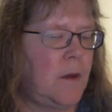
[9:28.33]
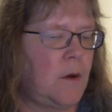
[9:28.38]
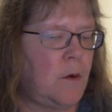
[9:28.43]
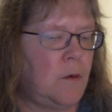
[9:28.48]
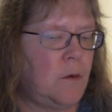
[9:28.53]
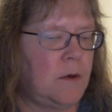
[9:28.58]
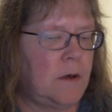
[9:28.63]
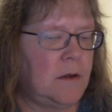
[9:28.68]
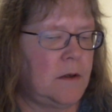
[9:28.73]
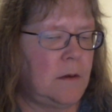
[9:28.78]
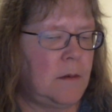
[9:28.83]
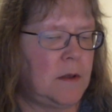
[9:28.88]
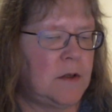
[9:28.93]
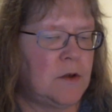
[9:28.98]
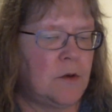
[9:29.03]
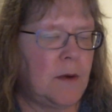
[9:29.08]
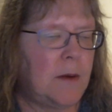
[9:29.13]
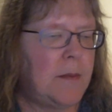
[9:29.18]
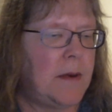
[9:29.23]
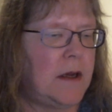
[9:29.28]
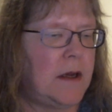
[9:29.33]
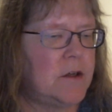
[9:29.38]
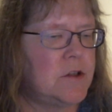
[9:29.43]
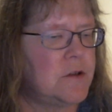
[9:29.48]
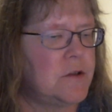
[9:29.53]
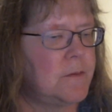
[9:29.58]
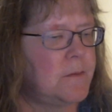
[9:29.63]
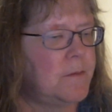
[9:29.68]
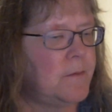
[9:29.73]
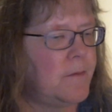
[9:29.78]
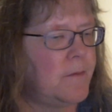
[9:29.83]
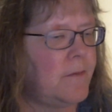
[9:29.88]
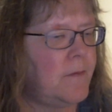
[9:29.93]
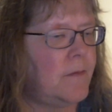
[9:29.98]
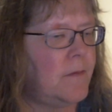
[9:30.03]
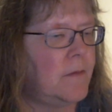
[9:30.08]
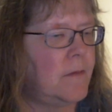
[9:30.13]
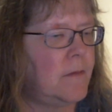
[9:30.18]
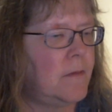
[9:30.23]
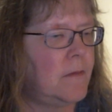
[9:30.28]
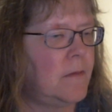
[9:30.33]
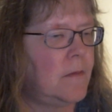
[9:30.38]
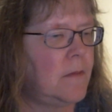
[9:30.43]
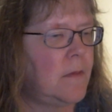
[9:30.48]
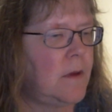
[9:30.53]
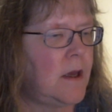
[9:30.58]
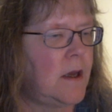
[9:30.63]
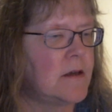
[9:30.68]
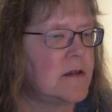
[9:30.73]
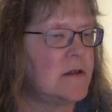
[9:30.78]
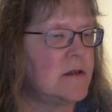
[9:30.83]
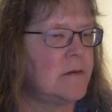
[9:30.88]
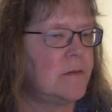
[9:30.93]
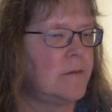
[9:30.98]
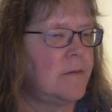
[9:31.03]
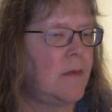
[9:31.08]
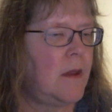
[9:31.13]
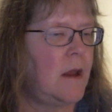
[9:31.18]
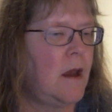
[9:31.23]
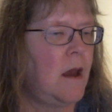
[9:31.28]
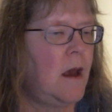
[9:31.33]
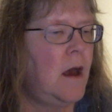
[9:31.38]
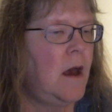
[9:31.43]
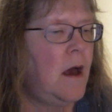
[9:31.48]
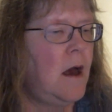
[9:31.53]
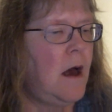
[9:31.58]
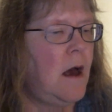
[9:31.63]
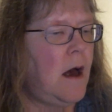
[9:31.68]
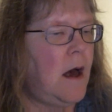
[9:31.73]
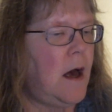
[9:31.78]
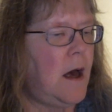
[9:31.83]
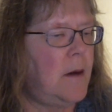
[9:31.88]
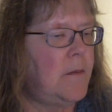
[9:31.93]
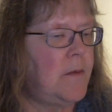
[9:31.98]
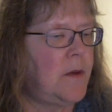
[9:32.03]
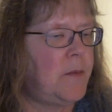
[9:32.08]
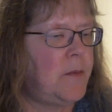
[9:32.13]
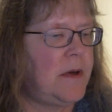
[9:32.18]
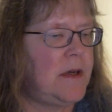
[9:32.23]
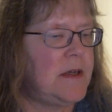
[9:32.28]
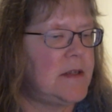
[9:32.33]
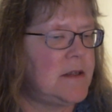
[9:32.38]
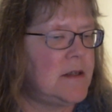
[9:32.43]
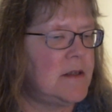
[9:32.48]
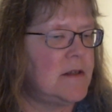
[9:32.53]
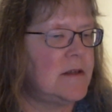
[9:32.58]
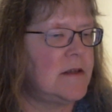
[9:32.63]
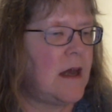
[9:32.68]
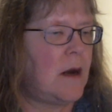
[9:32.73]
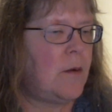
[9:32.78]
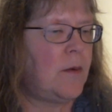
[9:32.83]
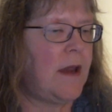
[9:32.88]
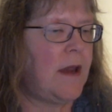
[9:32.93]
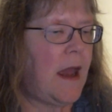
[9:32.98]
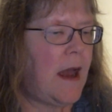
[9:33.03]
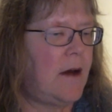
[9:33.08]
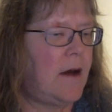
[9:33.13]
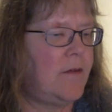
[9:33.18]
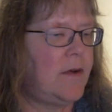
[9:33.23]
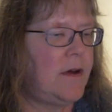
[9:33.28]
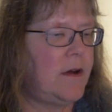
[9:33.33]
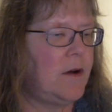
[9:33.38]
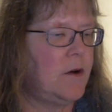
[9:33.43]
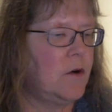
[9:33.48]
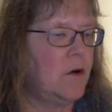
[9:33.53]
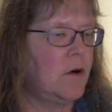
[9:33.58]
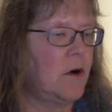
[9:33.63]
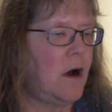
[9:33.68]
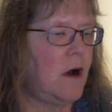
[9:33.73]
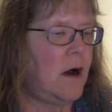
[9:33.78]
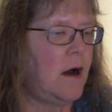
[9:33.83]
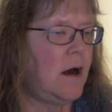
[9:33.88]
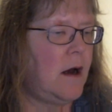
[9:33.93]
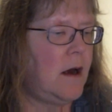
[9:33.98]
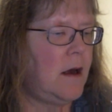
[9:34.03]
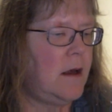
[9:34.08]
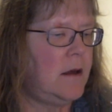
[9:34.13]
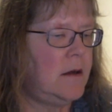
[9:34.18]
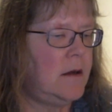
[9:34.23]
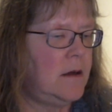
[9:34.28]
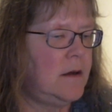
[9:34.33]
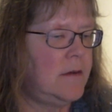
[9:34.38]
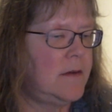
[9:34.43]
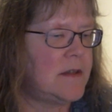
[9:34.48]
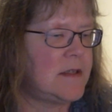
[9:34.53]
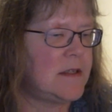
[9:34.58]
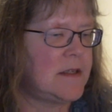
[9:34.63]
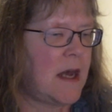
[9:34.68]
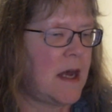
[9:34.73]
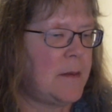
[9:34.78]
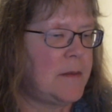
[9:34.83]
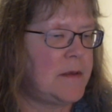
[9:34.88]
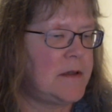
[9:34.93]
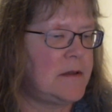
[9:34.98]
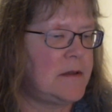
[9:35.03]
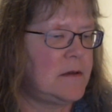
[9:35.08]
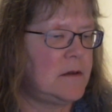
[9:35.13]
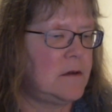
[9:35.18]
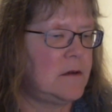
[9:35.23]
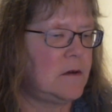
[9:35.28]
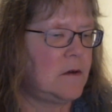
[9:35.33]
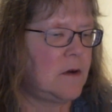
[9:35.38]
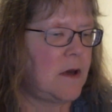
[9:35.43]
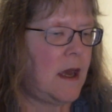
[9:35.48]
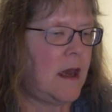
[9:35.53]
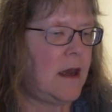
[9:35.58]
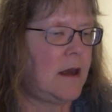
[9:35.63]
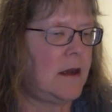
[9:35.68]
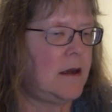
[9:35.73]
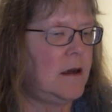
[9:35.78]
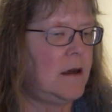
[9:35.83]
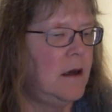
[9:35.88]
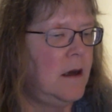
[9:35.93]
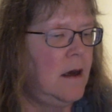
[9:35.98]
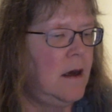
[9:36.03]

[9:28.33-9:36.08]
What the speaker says: Hold on, let me turn my page. Yes. The pieces that we have here on the steps, okay?